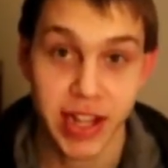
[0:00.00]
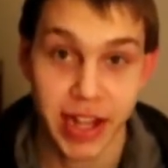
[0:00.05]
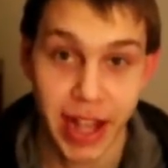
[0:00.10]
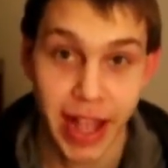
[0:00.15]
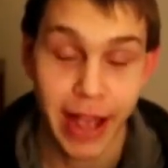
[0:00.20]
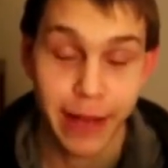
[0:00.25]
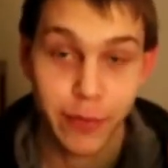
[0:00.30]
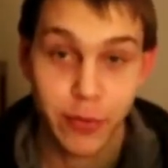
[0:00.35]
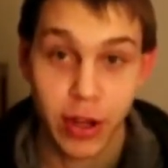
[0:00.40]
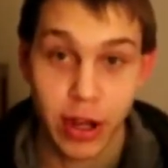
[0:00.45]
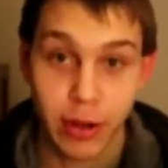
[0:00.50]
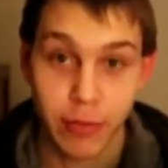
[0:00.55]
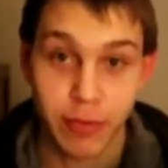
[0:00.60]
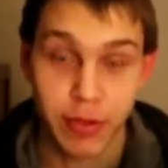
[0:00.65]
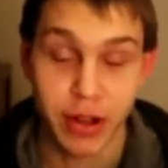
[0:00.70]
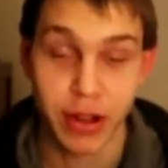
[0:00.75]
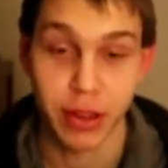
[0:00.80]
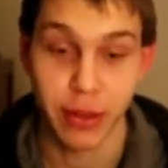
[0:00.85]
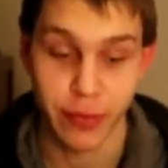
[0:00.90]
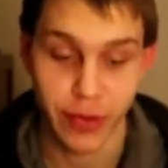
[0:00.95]
I have gotten
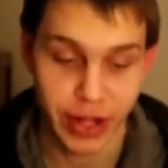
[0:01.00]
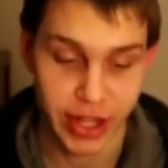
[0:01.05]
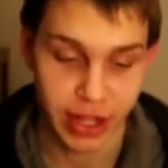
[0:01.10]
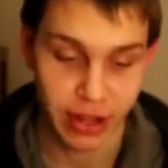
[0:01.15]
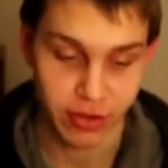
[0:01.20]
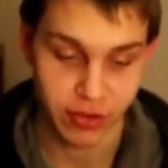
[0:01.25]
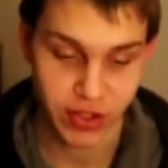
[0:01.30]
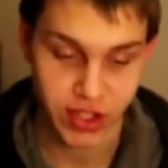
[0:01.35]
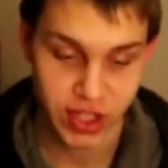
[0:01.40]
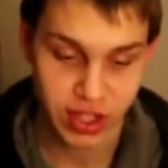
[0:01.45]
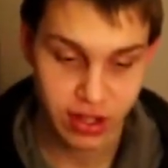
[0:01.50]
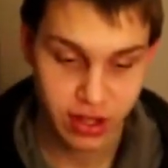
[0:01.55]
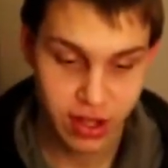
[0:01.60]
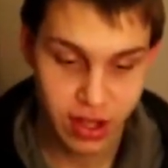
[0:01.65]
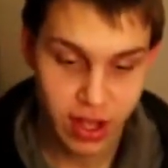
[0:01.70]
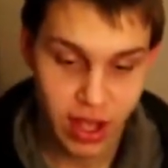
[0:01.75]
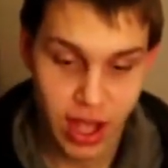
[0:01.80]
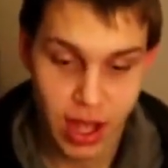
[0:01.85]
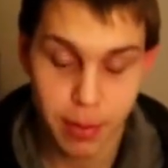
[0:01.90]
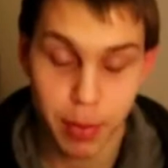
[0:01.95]
rid of the videos,
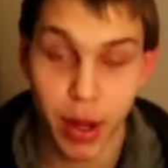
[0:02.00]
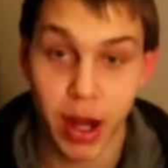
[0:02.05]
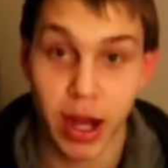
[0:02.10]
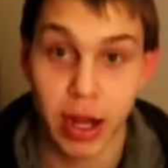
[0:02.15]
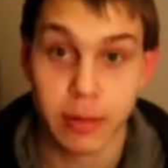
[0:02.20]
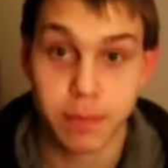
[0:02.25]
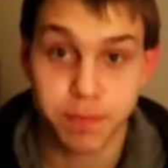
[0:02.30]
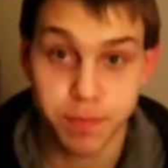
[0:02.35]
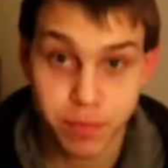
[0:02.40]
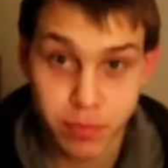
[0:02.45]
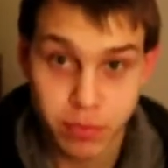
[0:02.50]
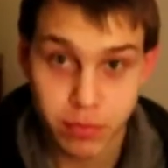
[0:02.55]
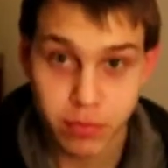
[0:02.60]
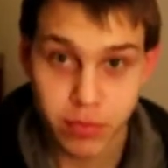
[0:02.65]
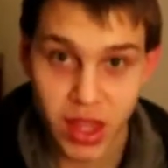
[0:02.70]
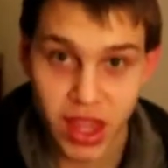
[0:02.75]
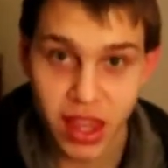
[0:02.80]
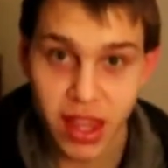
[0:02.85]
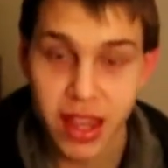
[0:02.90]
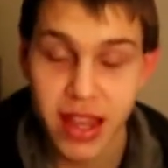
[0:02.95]
but
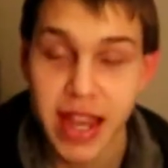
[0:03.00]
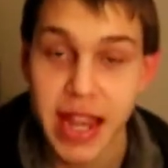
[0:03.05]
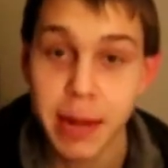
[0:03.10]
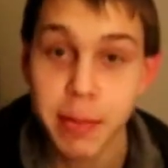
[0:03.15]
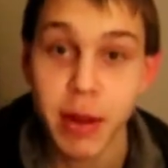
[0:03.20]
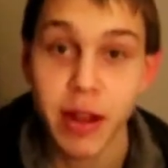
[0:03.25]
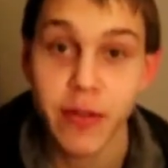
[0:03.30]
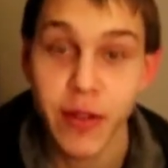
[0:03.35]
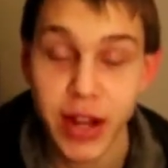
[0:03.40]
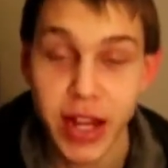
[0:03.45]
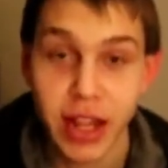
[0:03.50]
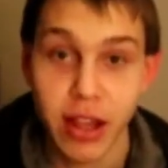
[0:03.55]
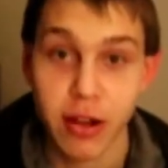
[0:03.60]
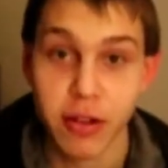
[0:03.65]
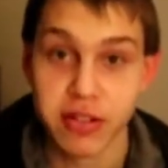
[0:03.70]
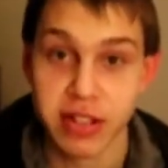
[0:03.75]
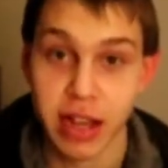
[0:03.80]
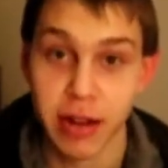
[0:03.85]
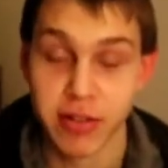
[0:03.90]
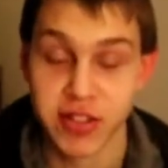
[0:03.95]
in my
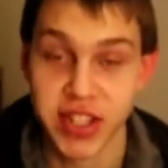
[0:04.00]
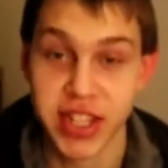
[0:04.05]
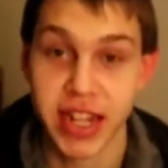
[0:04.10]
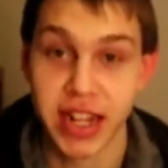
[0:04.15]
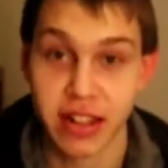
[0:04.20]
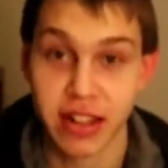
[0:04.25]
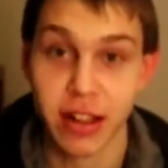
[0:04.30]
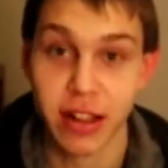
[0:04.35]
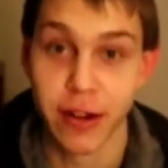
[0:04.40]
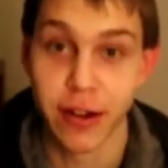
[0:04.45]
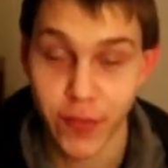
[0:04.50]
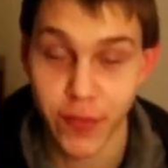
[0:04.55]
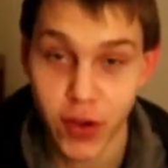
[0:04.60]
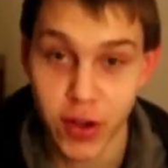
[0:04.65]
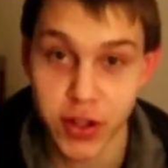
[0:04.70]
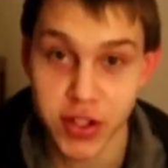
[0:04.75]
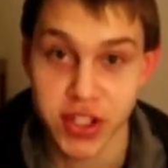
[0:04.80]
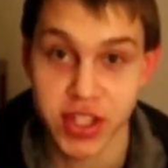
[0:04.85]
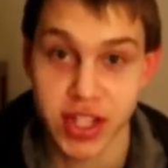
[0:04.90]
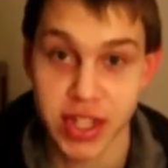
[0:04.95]
videos I was saying a lot of
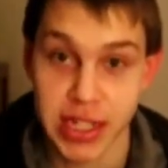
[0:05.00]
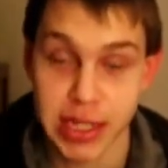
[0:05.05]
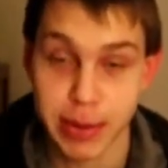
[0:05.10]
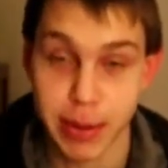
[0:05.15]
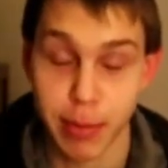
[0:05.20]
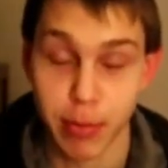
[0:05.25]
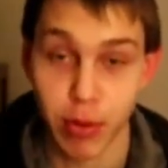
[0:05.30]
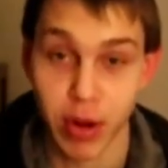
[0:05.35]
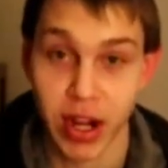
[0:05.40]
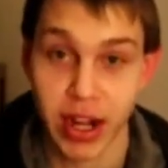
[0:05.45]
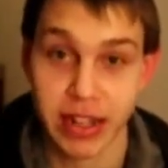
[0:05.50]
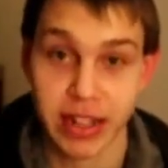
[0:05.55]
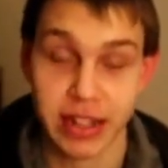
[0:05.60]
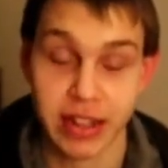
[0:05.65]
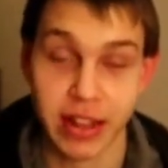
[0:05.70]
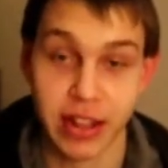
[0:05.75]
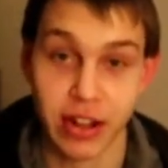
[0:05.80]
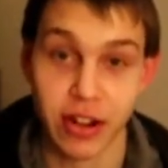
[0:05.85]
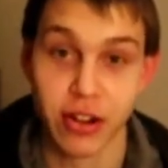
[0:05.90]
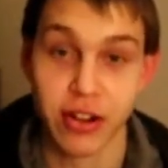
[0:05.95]
false things about Bryan
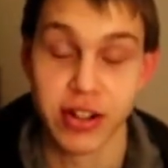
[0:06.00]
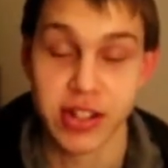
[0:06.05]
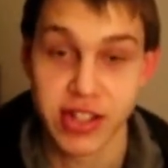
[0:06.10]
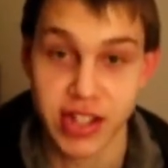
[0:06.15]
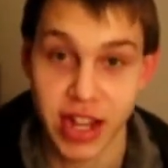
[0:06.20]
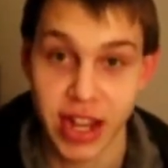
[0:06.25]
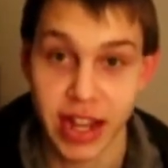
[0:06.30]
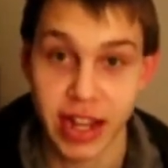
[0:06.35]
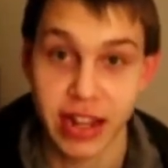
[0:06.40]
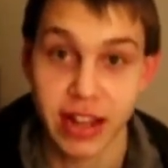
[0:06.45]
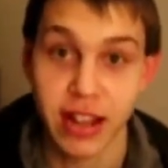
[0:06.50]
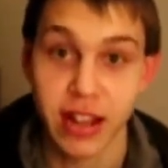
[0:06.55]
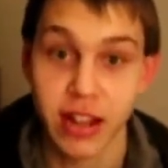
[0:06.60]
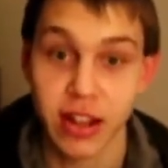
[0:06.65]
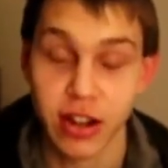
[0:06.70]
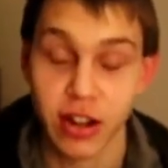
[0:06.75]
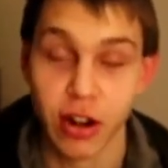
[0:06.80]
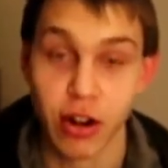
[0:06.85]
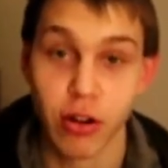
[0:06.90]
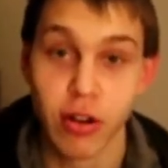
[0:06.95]
Denlinger and saying,
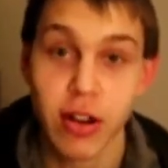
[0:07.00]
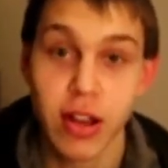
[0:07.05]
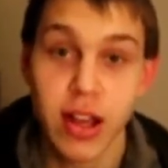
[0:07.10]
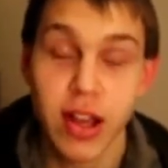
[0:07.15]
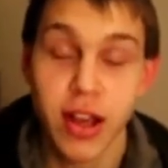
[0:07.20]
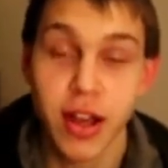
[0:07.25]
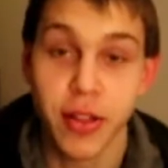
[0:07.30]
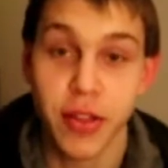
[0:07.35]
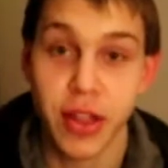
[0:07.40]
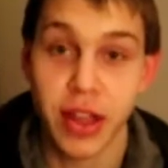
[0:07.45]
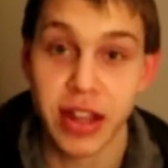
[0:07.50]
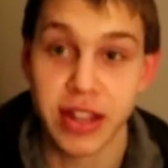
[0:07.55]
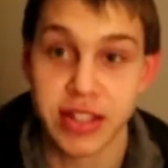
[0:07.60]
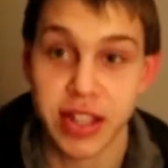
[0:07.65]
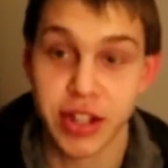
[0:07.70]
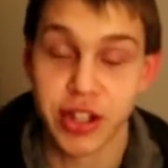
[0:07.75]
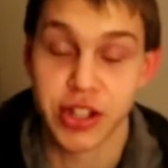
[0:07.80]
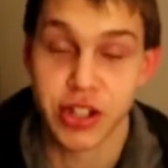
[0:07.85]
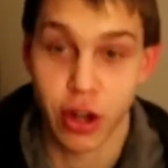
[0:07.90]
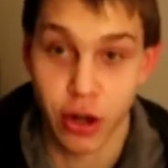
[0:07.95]
you know, things
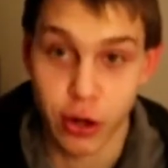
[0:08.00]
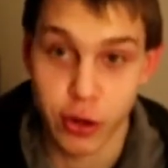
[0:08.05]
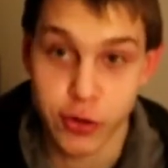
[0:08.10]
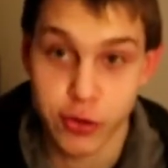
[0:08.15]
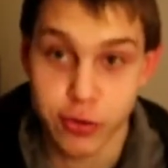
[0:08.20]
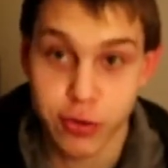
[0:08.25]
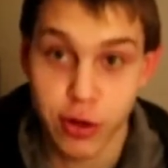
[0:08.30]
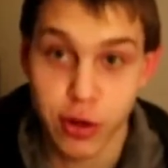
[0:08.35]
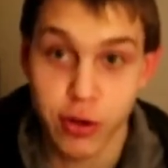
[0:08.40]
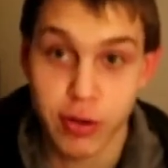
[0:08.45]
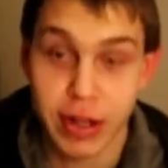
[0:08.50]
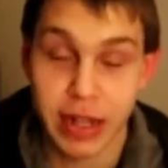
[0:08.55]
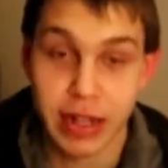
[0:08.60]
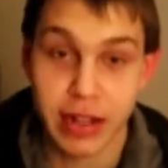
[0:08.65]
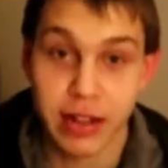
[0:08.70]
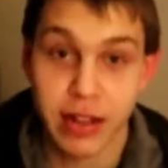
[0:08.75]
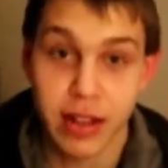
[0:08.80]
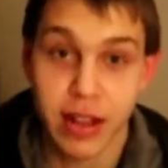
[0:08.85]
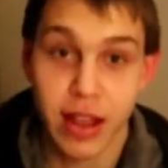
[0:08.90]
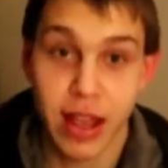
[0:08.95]
that just aren't
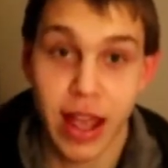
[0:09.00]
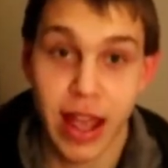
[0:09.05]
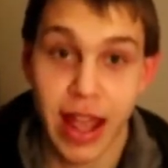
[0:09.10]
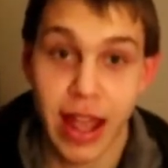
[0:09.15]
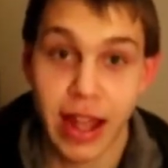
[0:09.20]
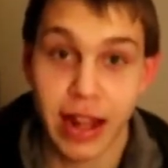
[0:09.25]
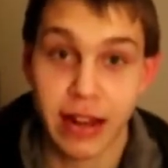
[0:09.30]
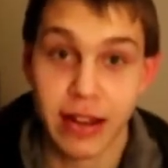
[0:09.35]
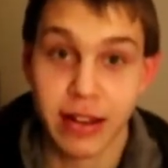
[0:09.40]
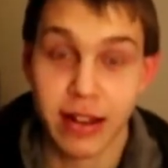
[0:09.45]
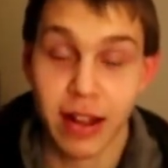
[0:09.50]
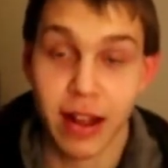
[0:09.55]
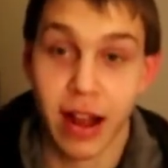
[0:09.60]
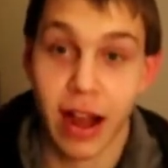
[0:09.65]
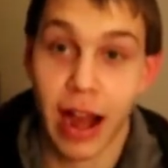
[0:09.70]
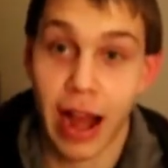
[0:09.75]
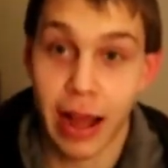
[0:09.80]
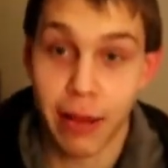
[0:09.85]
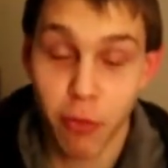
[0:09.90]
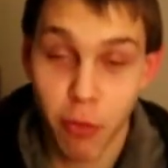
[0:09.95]
true, and
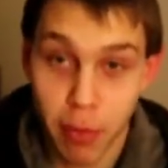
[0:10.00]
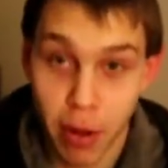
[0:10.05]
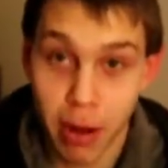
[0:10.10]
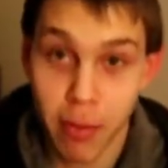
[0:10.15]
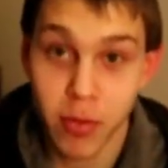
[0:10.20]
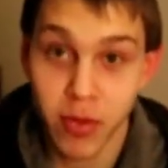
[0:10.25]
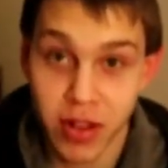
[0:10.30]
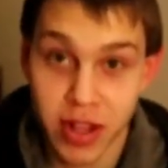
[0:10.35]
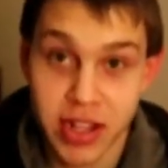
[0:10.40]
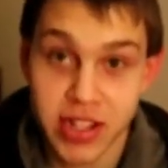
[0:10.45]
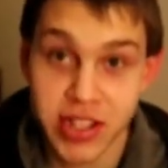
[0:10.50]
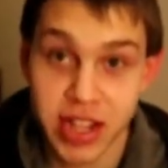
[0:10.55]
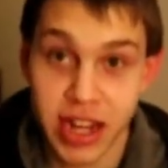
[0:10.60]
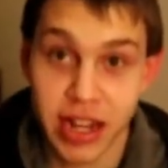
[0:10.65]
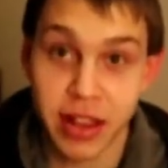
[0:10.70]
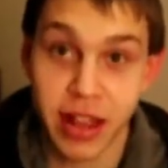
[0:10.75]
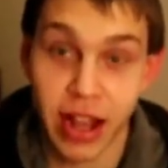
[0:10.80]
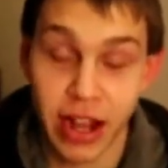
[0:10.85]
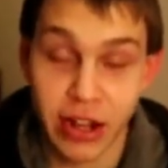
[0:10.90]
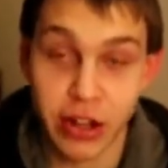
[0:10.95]
I will publicly say
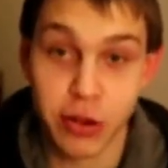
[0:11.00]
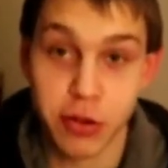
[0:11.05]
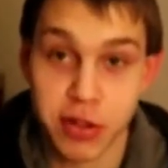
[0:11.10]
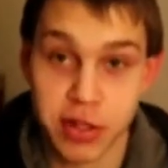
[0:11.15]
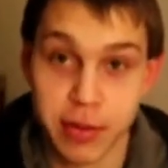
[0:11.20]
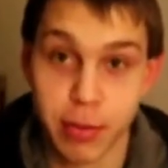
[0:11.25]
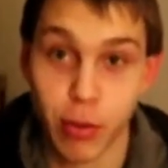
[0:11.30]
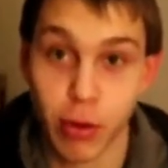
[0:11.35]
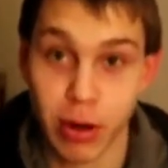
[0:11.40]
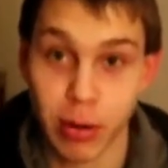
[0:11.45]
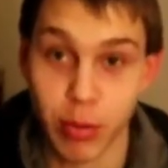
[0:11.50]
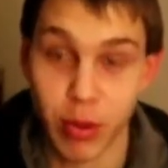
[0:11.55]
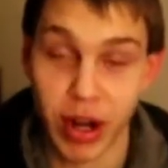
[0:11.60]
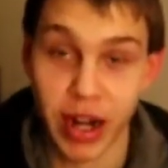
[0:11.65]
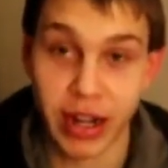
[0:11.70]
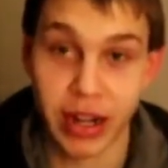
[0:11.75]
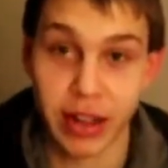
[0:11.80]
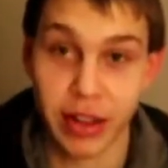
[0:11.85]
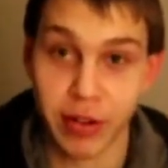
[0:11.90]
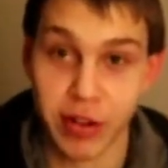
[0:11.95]
that I do support
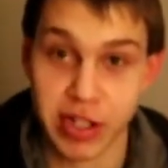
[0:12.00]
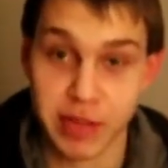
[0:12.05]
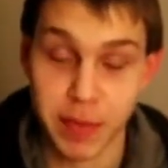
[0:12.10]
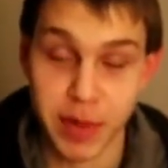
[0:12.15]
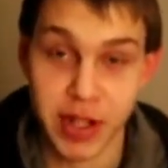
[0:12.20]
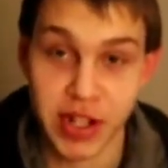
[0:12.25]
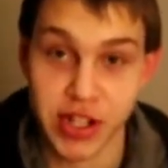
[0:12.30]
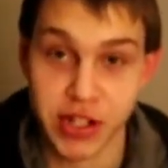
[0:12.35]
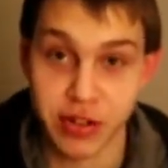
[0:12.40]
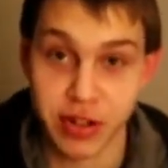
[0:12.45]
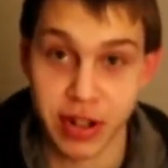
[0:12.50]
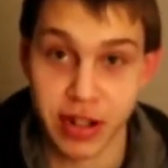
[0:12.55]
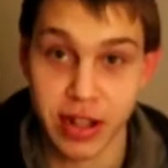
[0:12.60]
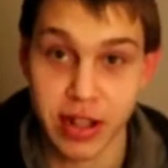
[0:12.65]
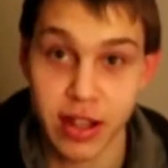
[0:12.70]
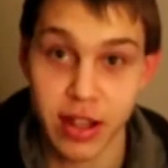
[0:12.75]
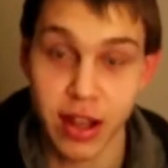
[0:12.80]
Bryan Denlinger's ministry.